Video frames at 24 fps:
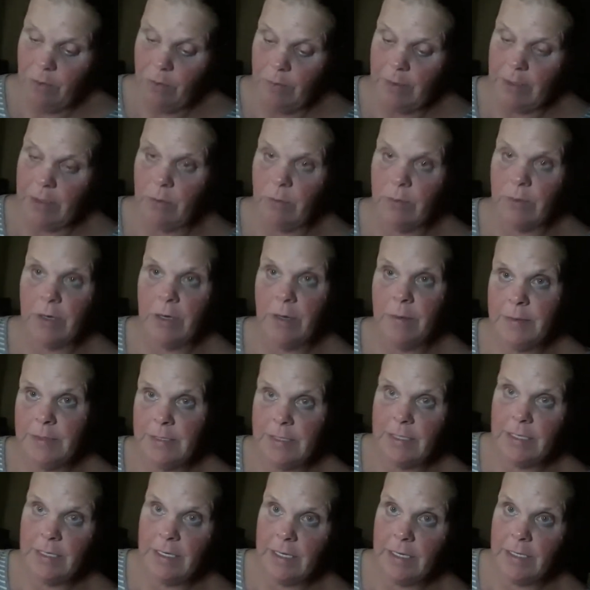Well, we're coming
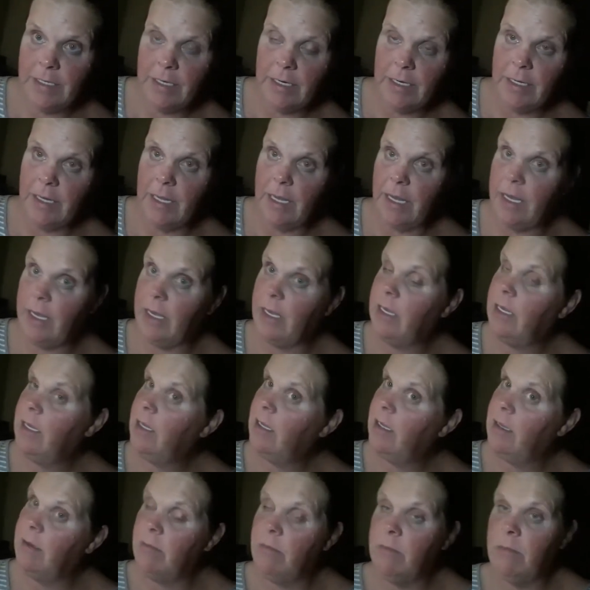to the end of the day.
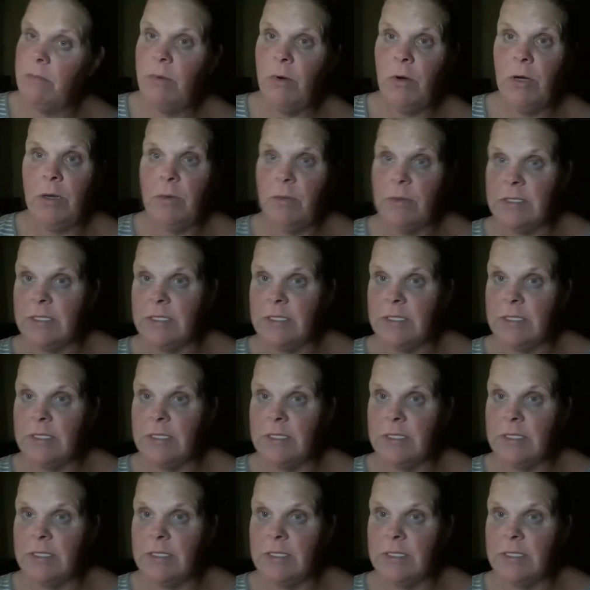And boy,